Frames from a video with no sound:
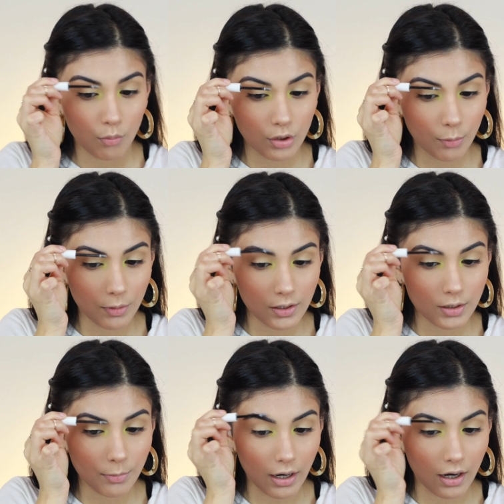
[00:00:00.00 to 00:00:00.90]
When you put in
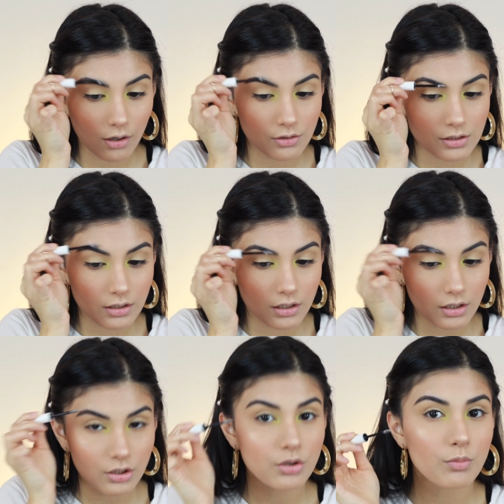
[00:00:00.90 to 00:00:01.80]
your brows,
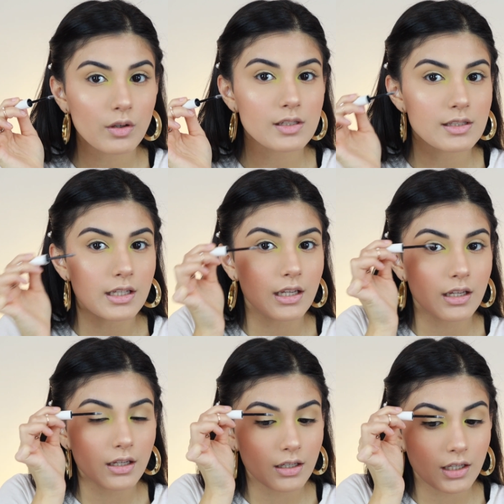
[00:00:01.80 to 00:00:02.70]
you will
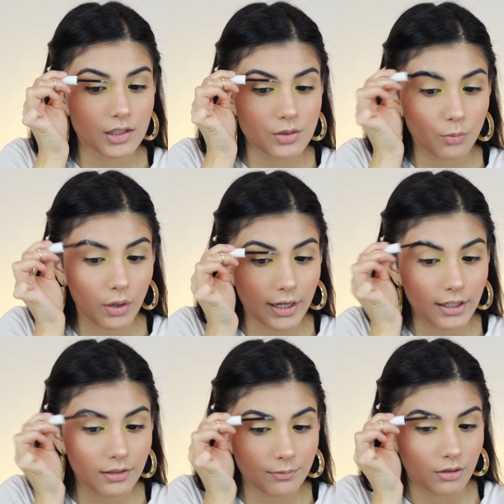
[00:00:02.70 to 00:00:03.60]
see it's
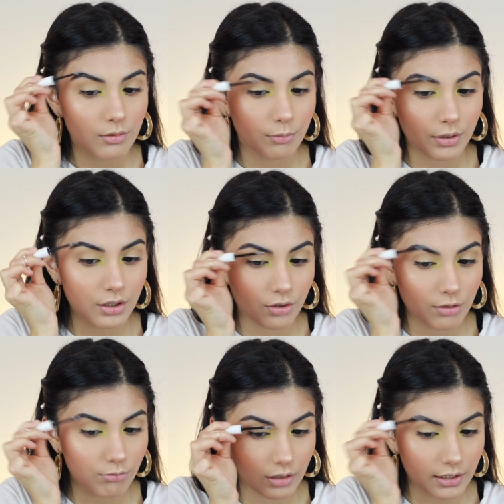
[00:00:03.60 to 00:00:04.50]
white, but you
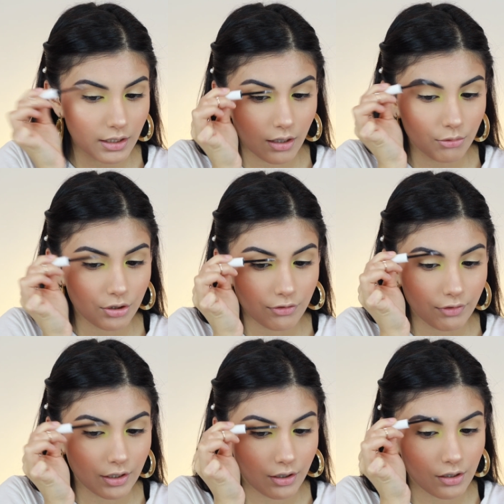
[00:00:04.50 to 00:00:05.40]
can blend it out with your
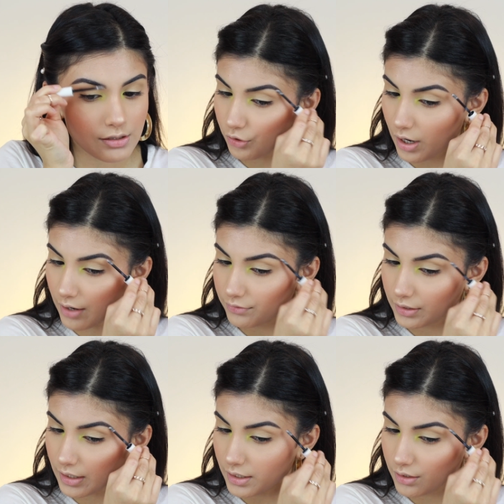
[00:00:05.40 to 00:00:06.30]
fingers. For
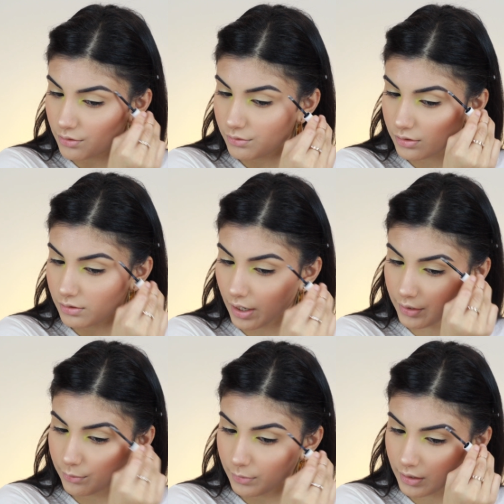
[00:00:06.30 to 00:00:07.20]
everyday use, I
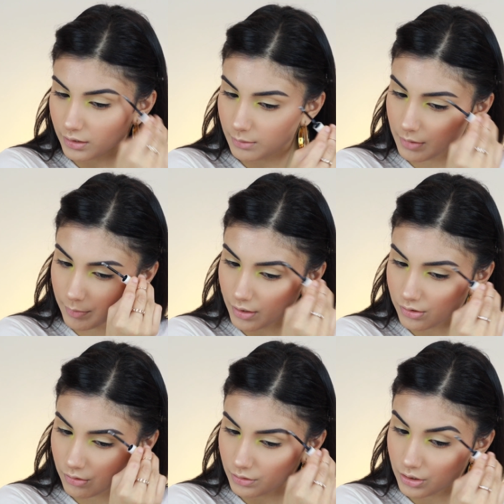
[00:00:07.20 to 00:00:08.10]
don't mind it. My
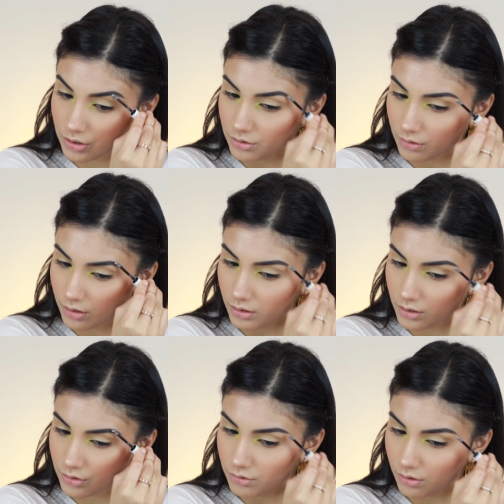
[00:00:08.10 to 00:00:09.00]
brows don't get too out of
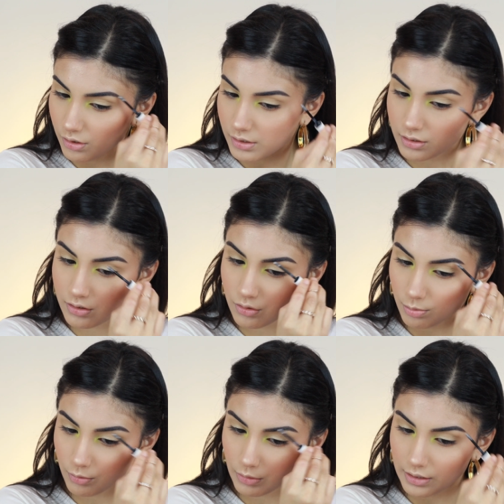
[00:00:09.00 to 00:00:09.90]
control unless it's
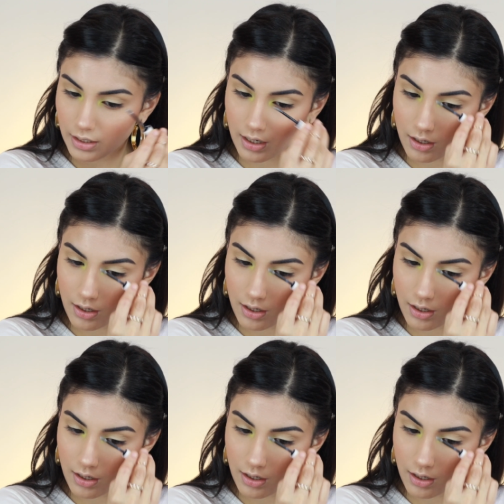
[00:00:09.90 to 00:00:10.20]
super windy